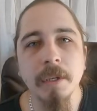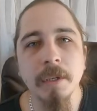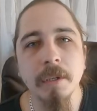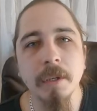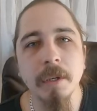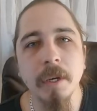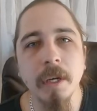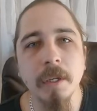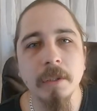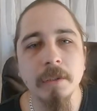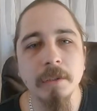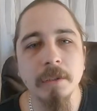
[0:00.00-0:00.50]
you
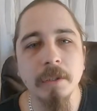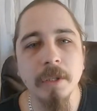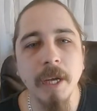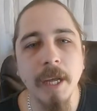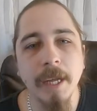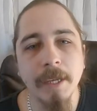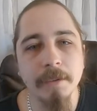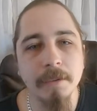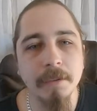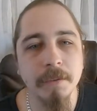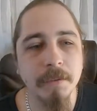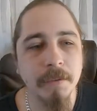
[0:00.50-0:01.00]
also
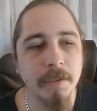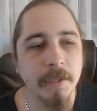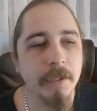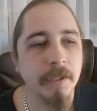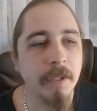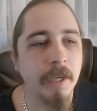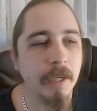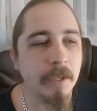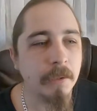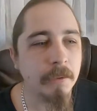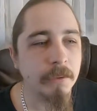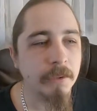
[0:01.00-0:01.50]
have to figure
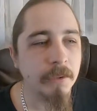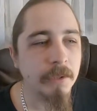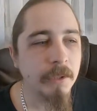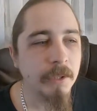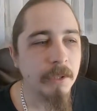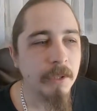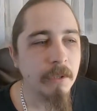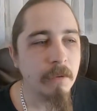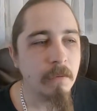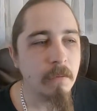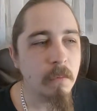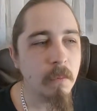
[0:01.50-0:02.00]
out
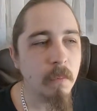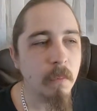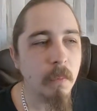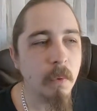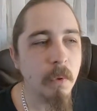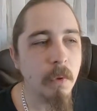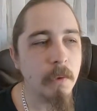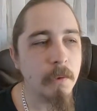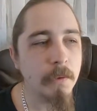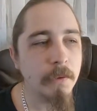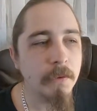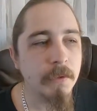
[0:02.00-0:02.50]

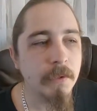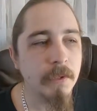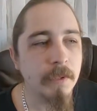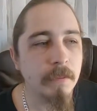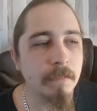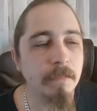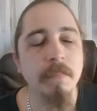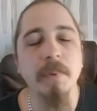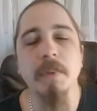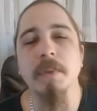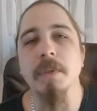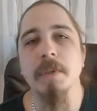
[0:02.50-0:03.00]
what
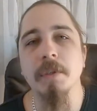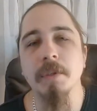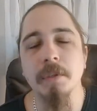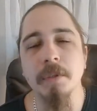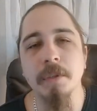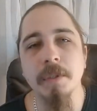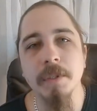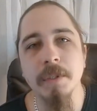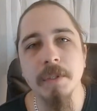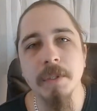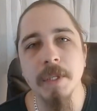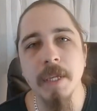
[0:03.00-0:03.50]

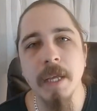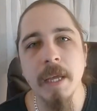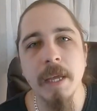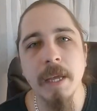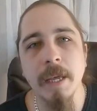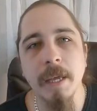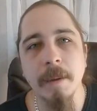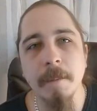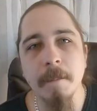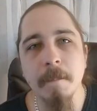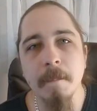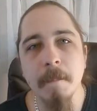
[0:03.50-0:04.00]
competition is
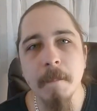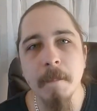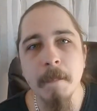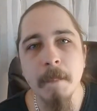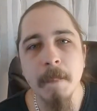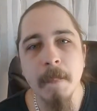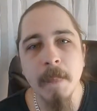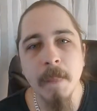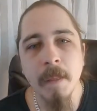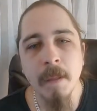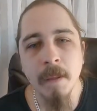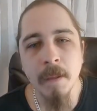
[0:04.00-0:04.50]
there.
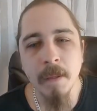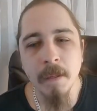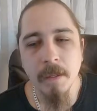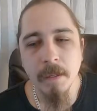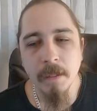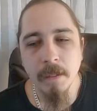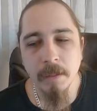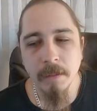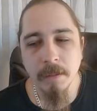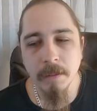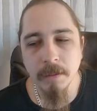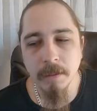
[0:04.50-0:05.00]

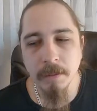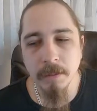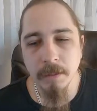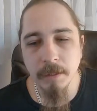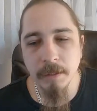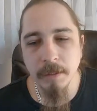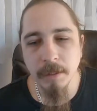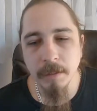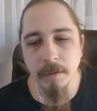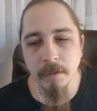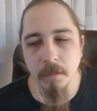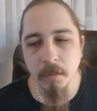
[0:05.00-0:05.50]

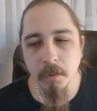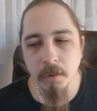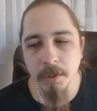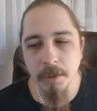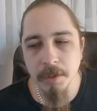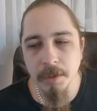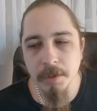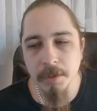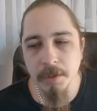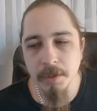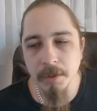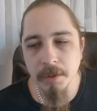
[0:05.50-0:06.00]
In other
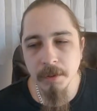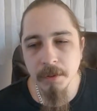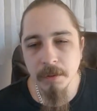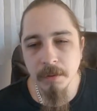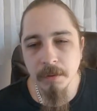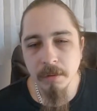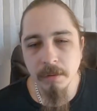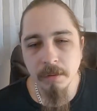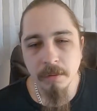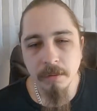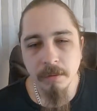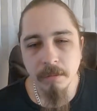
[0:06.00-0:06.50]
words,
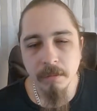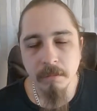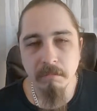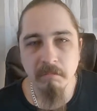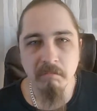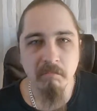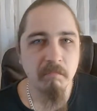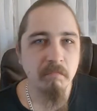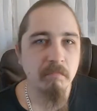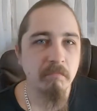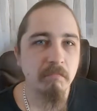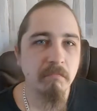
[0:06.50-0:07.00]

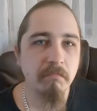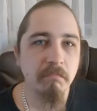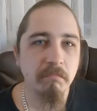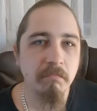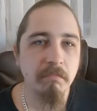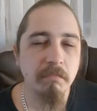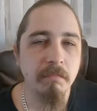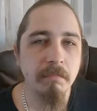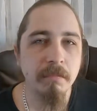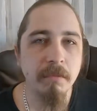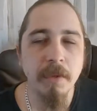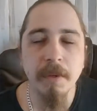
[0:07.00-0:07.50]

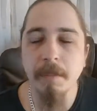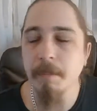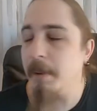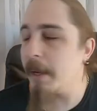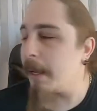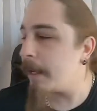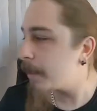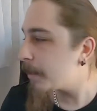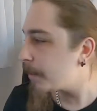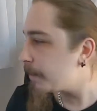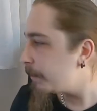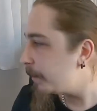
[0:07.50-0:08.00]
the
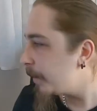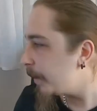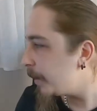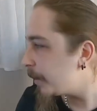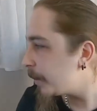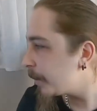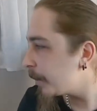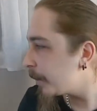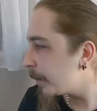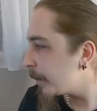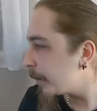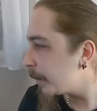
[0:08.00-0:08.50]
past
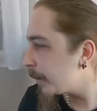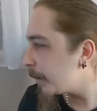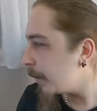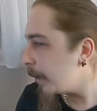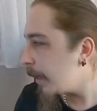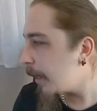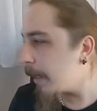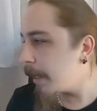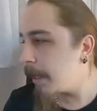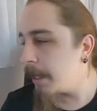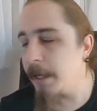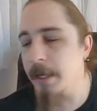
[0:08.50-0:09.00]
recent
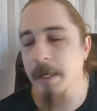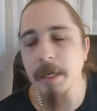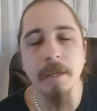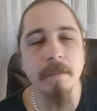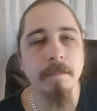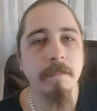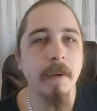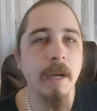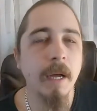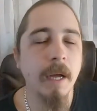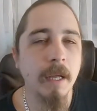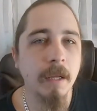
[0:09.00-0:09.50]

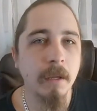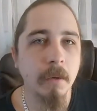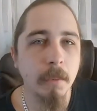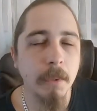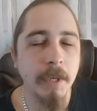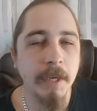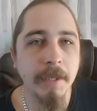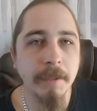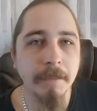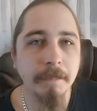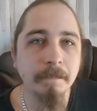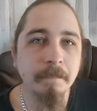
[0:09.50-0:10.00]

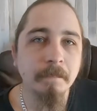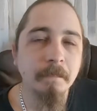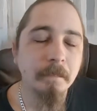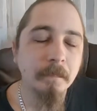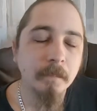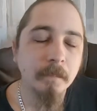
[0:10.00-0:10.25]
Halloween